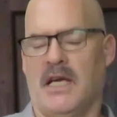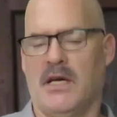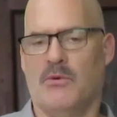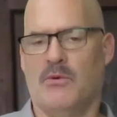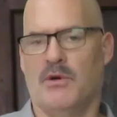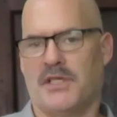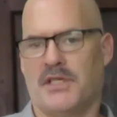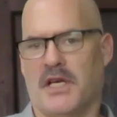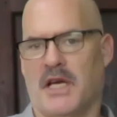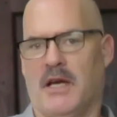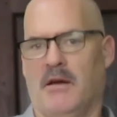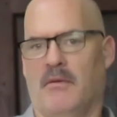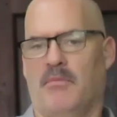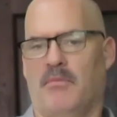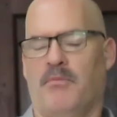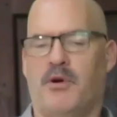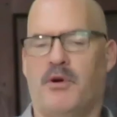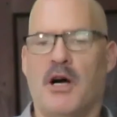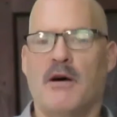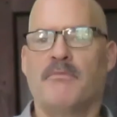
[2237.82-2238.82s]
It was a
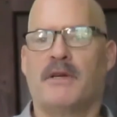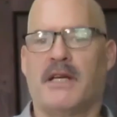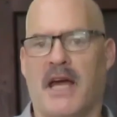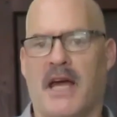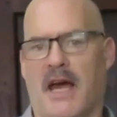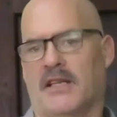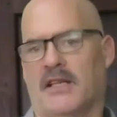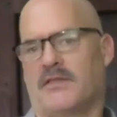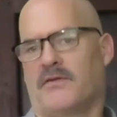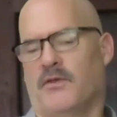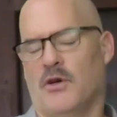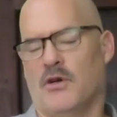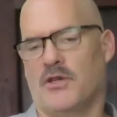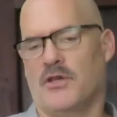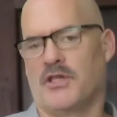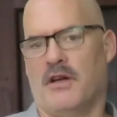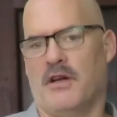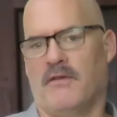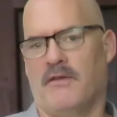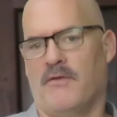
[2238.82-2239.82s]
pump gas
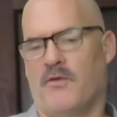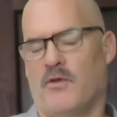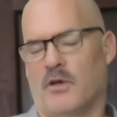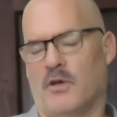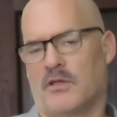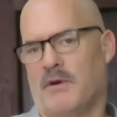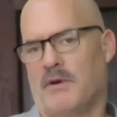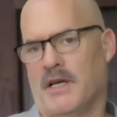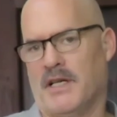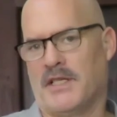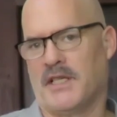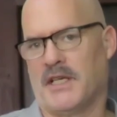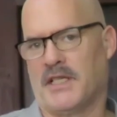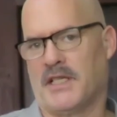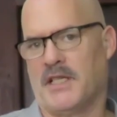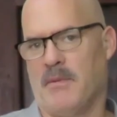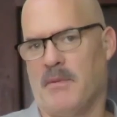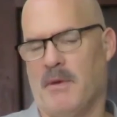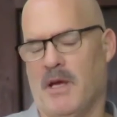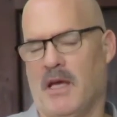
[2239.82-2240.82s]
version of the
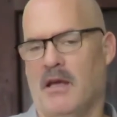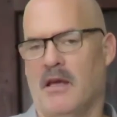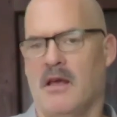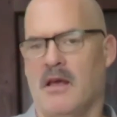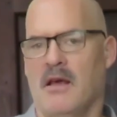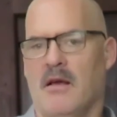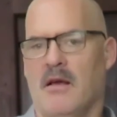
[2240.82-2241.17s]
426 Hemi.